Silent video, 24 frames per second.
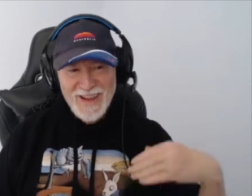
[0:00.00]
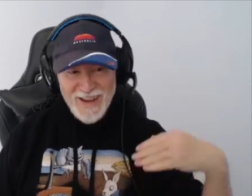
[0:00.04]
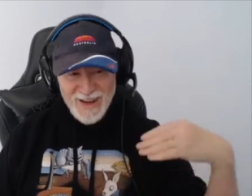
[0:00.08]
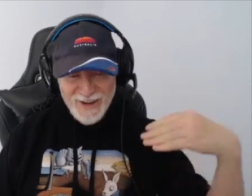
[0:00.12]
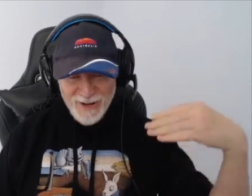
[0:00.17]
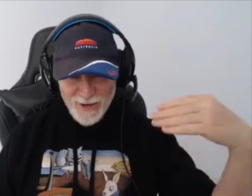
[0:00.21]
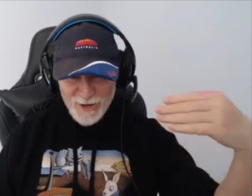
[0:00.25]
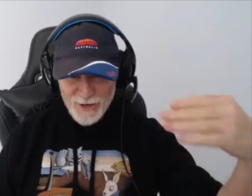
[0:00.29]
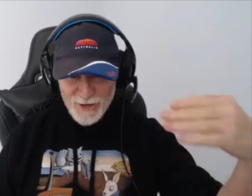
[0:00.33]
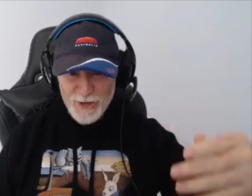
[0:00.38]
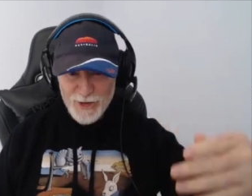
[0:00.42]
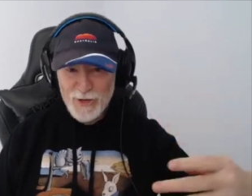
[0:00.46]

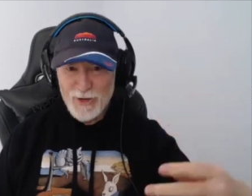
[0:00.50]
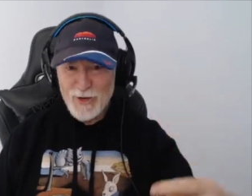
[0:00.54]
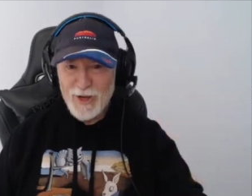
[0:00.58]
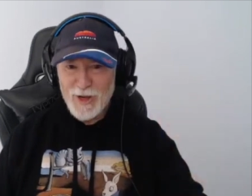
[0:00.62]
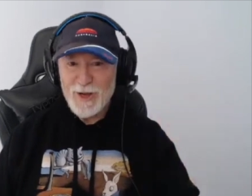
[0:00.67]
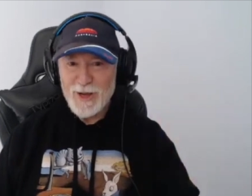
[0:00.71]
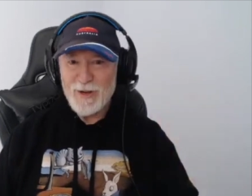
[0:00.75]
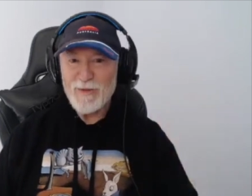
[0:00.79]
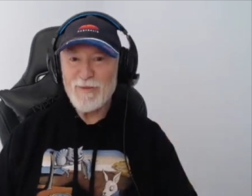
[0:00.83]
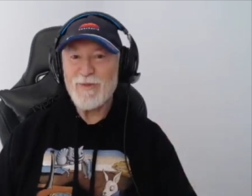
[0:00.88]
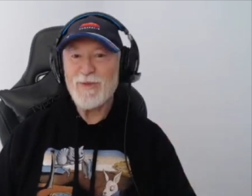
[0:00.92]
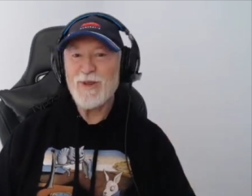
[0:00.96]
And I was
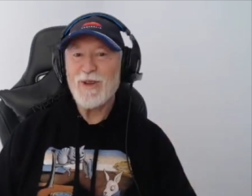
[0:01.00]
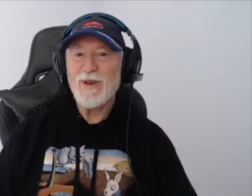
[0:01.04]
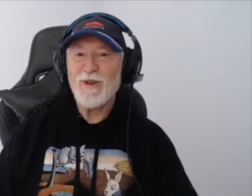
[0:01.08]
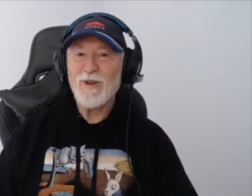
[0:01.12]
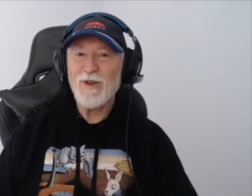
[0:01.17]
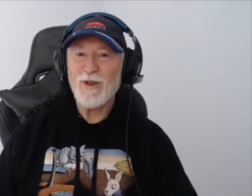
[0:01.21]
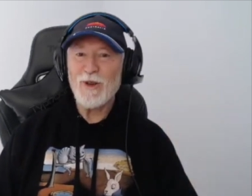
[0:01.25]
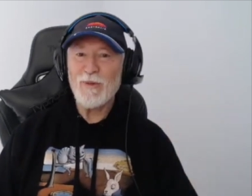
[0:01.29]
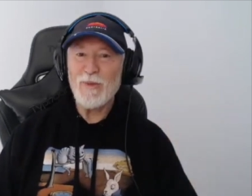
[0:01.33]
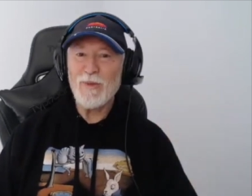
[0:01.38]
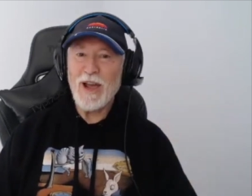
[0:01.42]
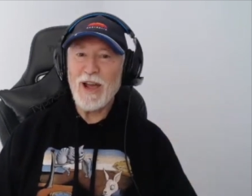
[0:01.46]
doing
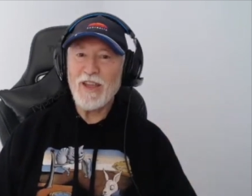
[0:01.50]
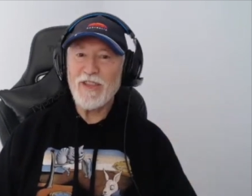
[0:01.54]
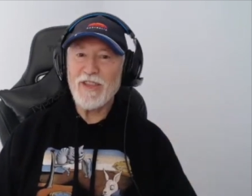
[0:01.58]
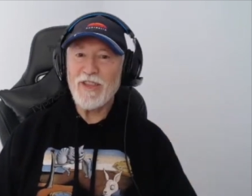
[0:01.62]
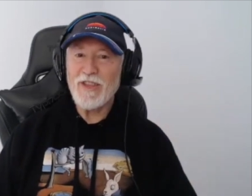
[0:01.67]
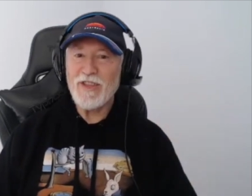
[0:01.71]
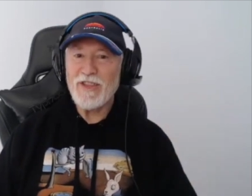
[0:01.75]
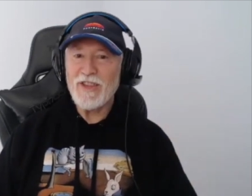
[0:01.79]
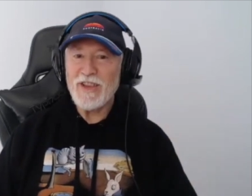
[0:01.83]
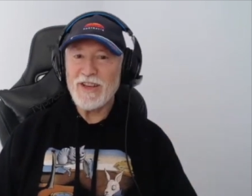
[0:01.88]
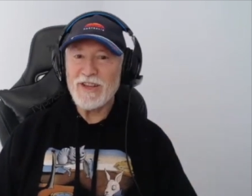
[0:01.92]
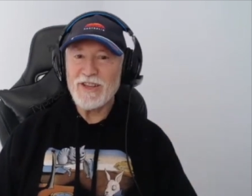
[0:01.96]
all of my other
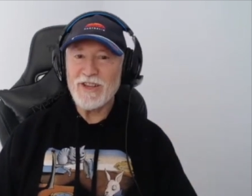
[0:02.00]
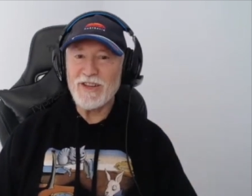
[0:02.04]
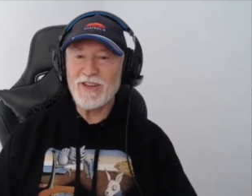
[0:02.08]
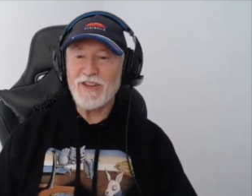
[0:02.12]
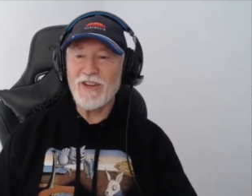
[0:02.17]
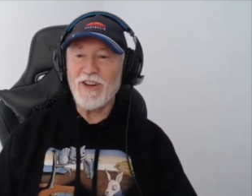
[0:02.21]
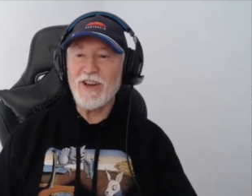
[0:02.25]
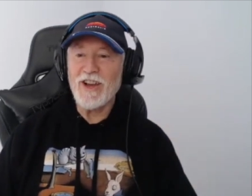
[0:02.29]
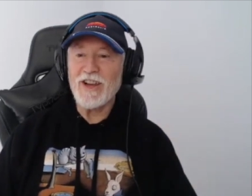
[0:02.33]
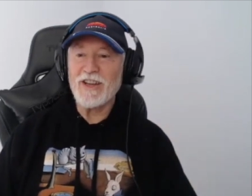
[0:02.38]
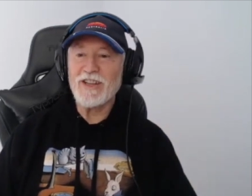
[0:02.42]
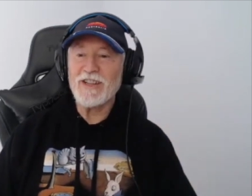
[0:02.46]
things at
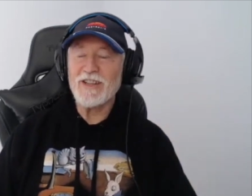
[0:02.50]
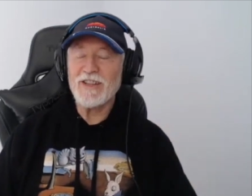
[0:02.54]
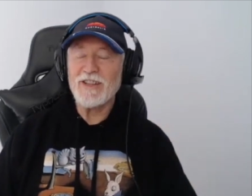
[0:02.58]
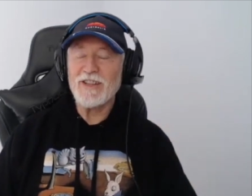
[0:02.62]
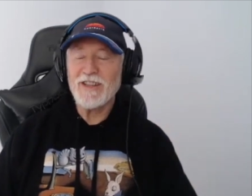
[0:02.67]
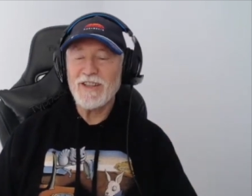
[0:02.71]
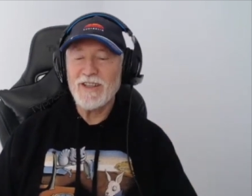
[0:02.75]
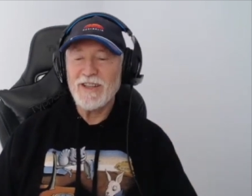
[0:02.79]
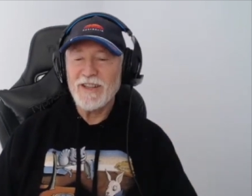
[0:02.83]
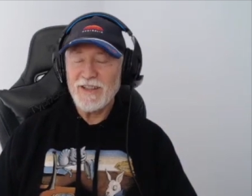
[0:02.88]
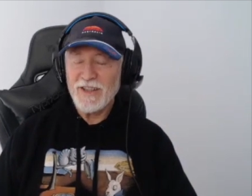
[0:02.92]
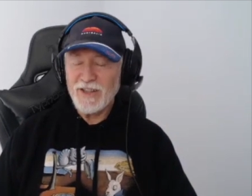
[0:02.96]
night
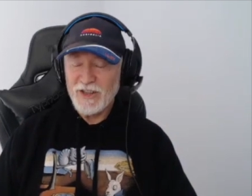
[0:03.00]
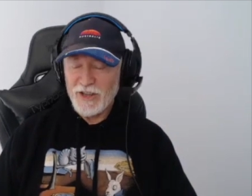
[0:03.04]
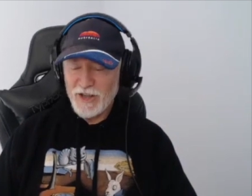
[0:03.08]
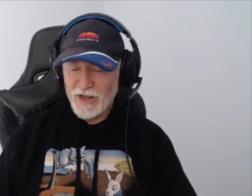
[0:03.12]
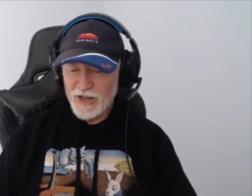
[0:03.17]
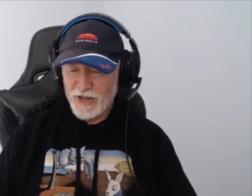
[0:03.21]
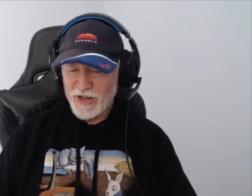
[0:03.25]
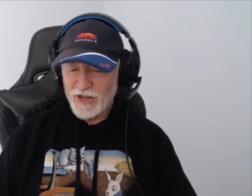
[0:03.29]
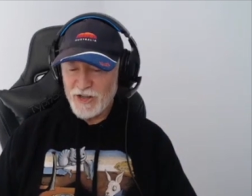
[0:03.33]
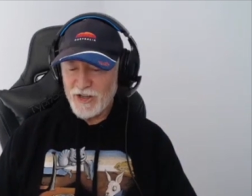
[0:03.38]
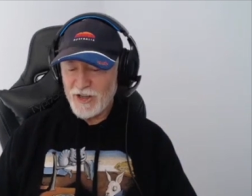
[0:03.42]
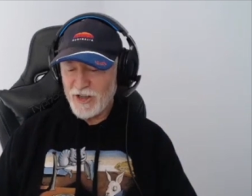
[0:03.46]
the
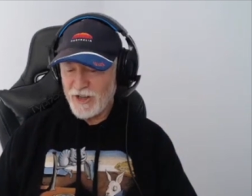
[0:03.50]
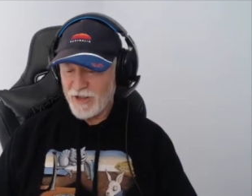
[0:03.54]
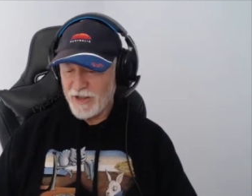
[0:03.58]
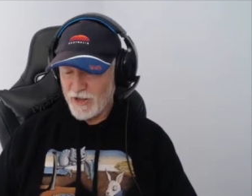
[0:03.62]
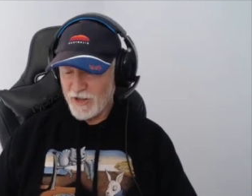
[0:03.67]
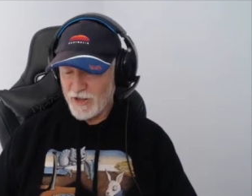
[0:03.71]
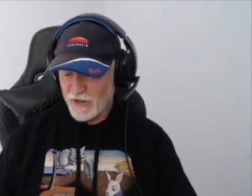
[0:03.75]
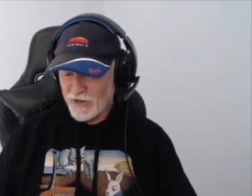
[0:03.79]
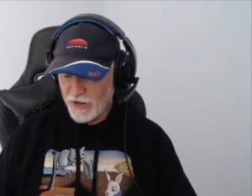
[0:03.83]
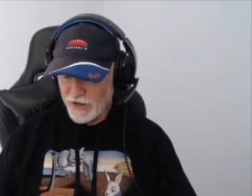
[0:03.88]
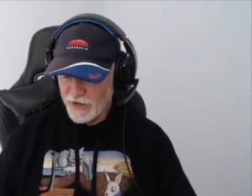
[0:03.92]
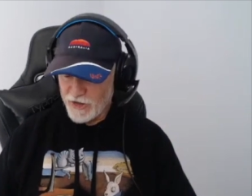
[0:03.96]
teaching,
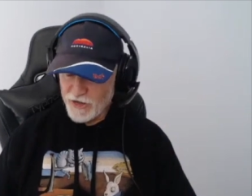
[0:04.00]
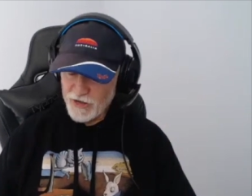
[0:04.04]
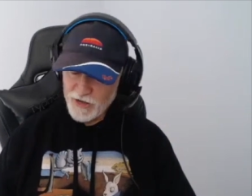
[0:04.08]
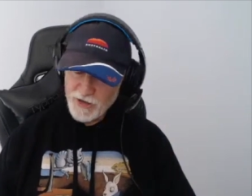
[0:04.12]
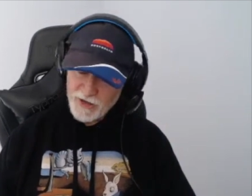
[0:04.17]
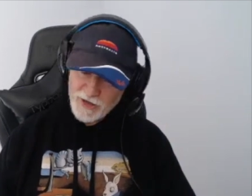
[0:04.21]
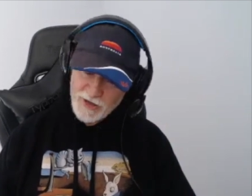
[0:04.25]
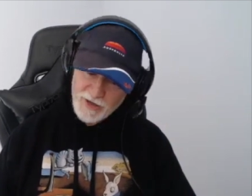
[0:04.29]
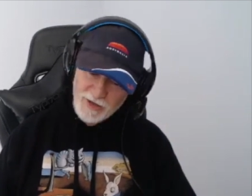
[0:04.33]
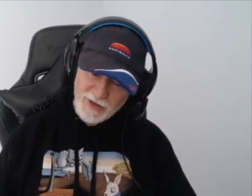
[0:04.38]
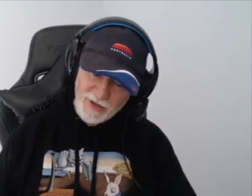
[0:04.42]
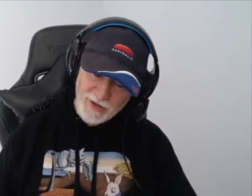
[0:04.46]
the Tai
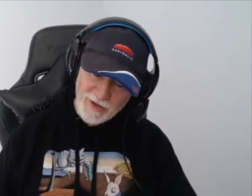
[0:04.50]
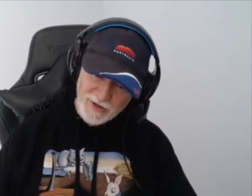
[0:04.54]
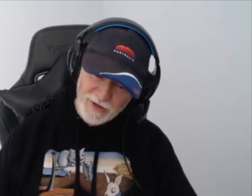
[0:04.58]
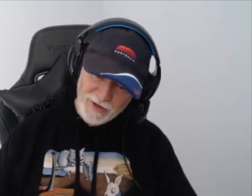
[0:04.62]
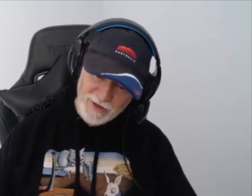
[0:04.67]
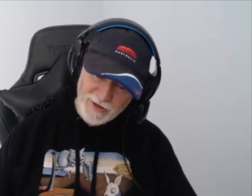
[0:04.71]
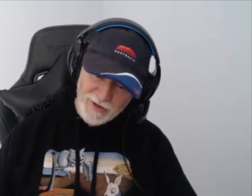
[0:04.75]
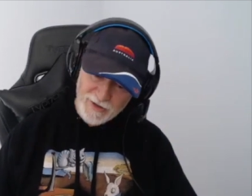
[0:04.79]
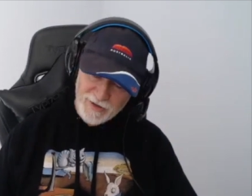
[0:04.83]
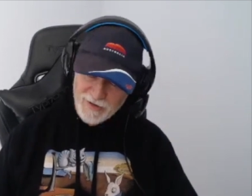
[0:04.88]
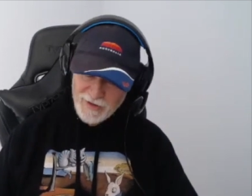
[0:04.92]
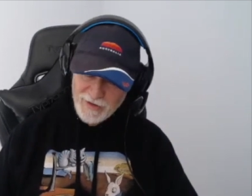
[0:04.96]
Chi,
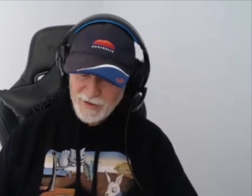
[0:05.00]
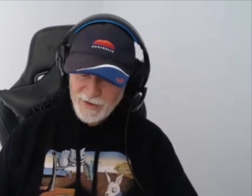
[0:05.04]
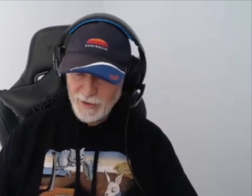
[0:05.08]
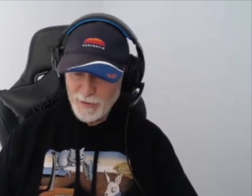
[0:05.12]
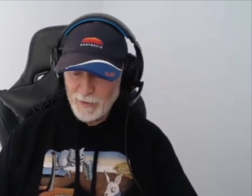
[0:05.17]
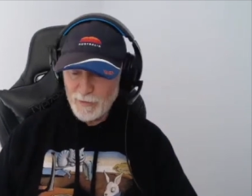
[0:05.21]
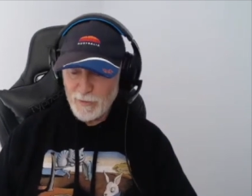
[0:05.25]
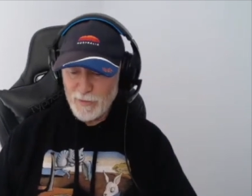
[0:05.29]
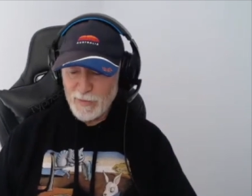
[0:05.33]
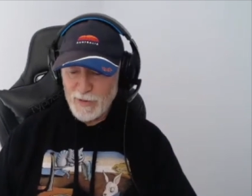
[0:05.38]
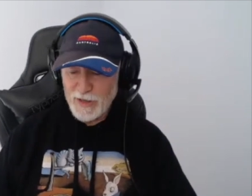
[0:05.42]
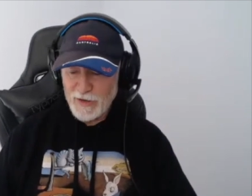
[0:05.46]
the, you know,
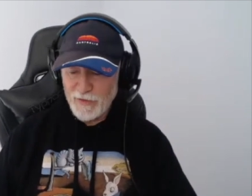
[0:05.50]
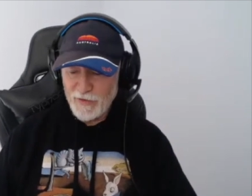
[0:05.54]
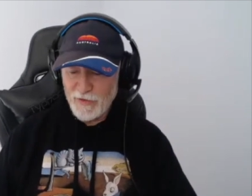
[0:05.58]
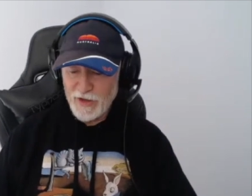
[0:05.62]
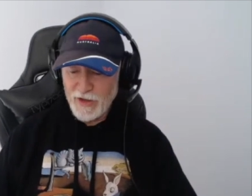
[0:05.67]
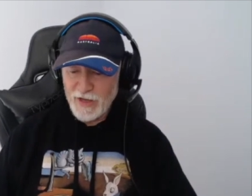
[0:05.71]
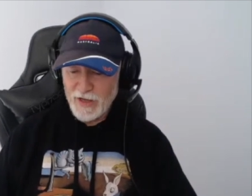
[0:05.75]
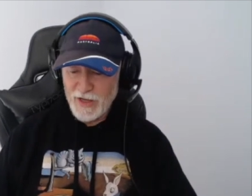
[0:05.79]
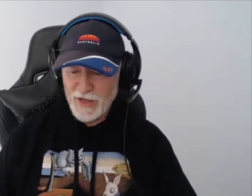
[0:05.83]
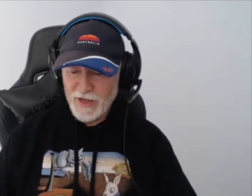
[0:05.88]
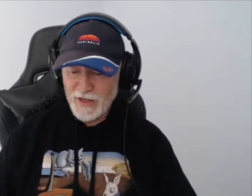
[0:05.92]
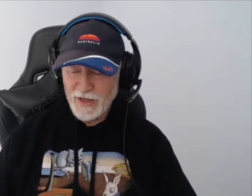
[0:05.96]
bit of the
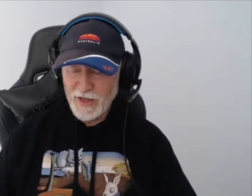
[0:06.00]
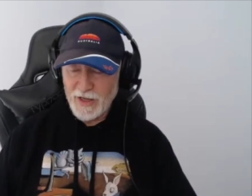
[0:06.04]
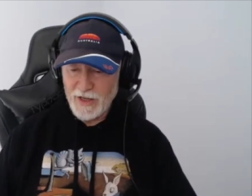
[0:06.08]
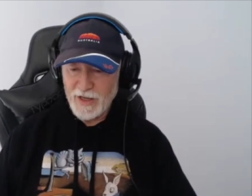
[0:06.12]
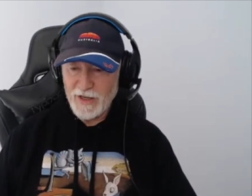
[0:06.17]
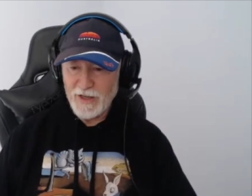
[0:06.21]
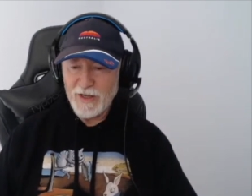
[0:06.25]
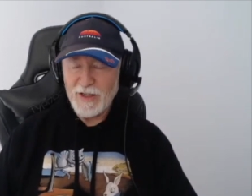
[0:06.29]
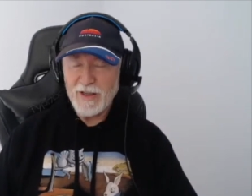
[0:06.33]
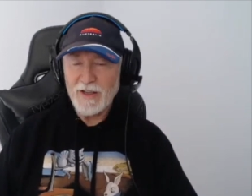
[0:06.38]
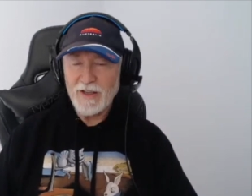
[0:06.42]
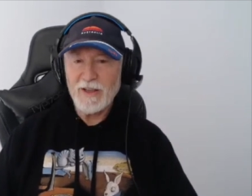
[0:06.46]
healing